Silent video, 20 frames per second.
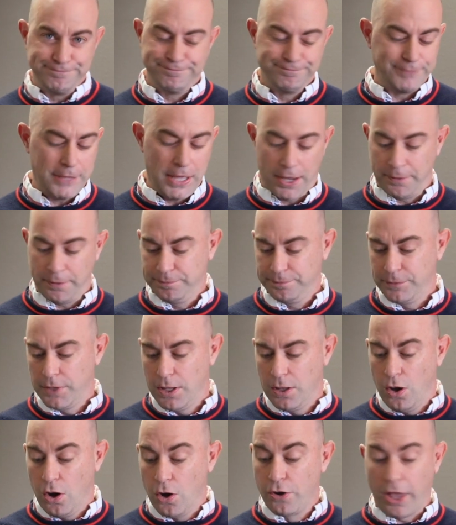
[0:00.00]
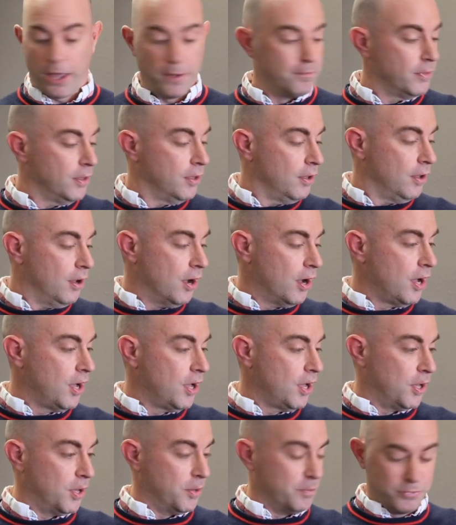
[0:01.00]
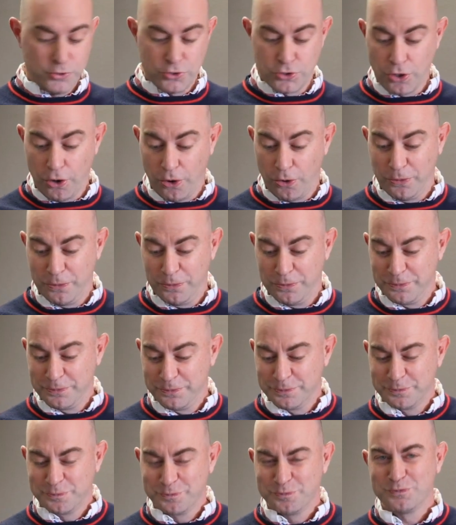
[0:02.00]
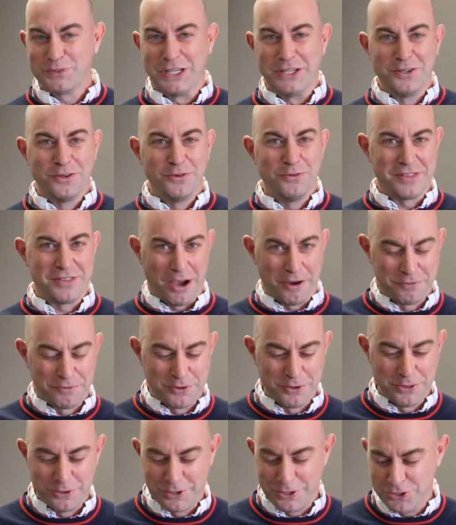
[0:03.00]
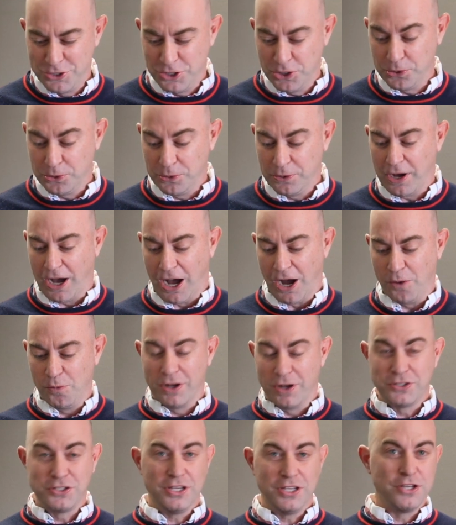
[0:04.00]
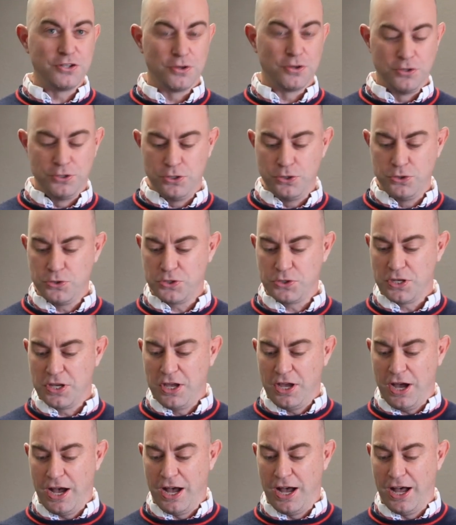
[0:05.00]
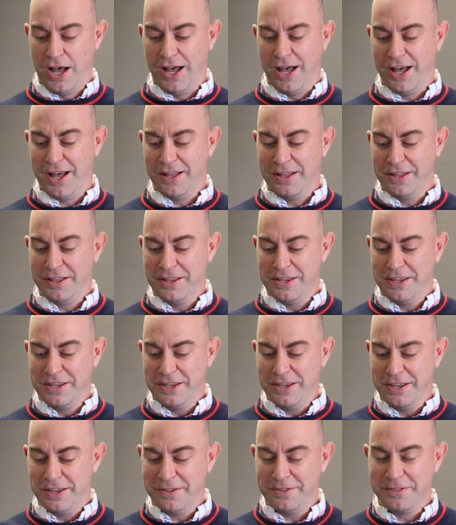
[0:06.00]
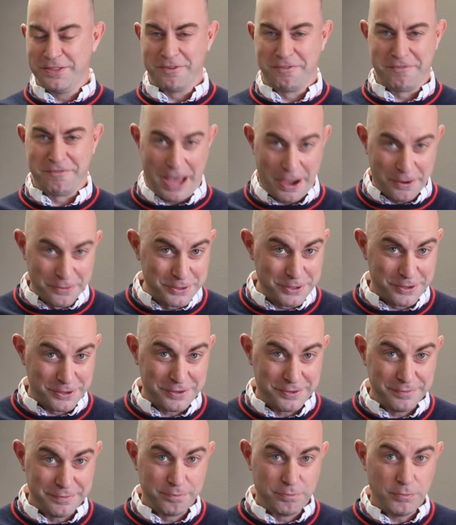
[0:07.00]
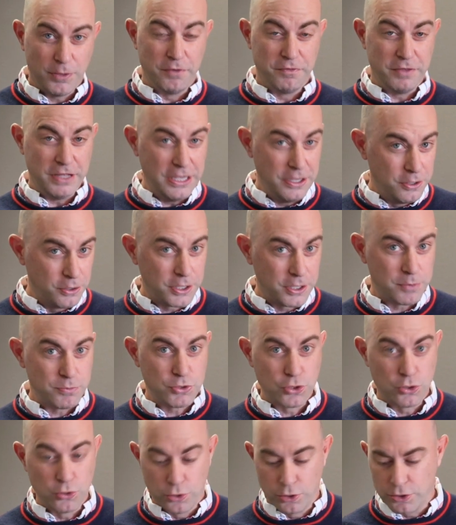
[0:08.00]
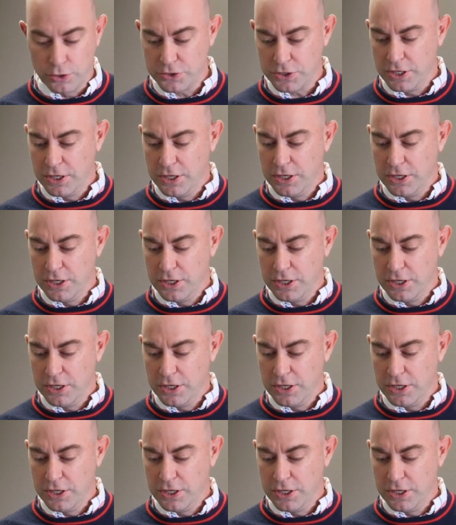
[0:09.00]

Yeah. Okay. So without further ado, I want to introduce the founder of Inokim scooters,